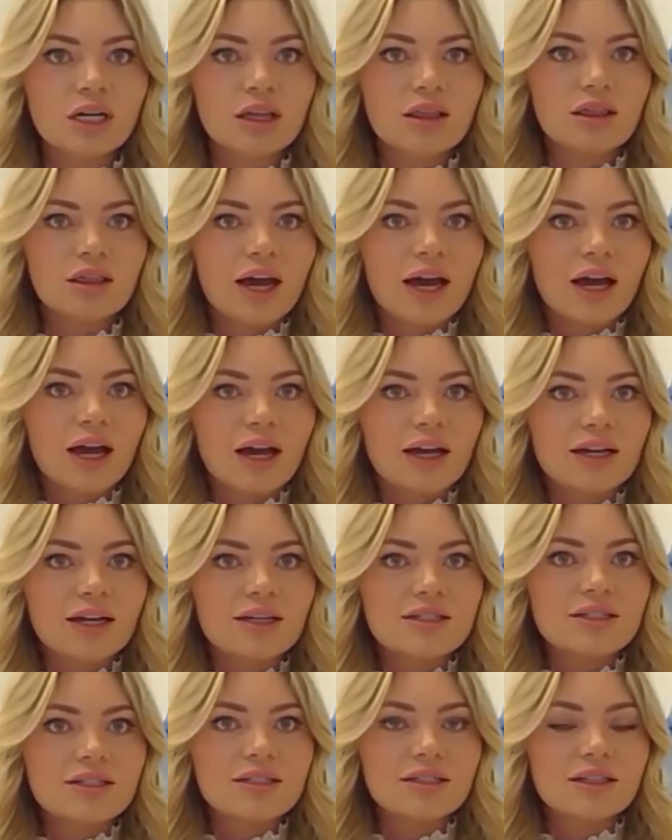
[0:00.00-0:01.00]

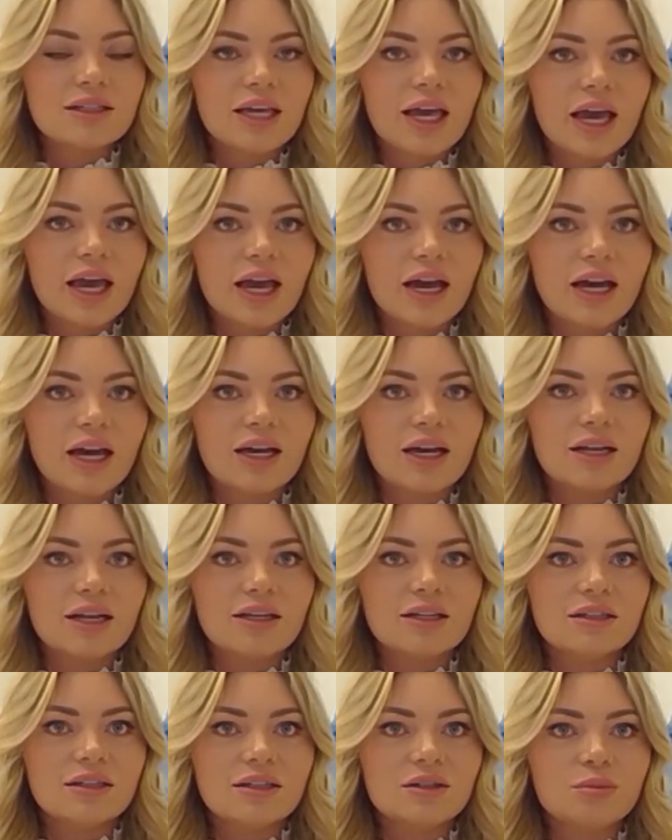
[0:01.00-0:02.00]
that
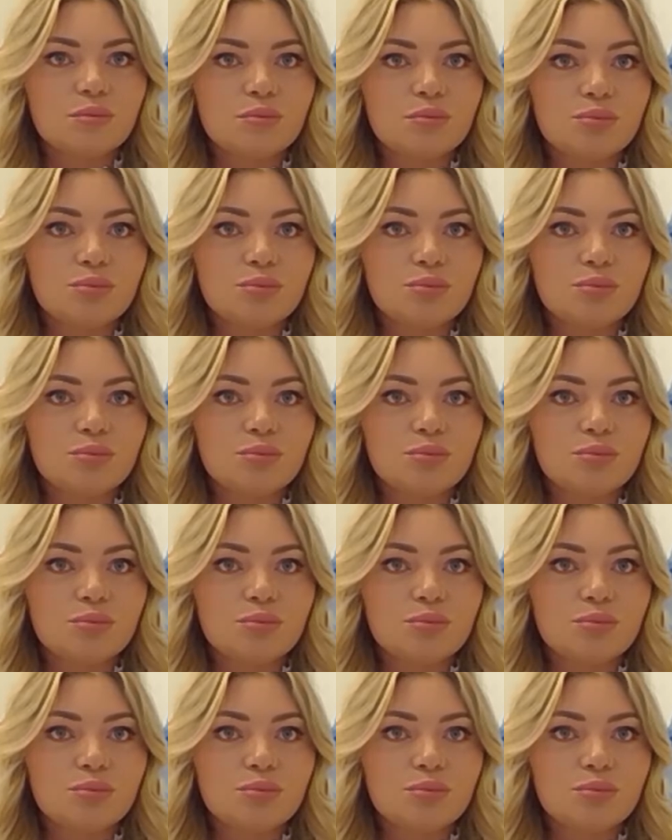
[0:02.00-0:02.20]
can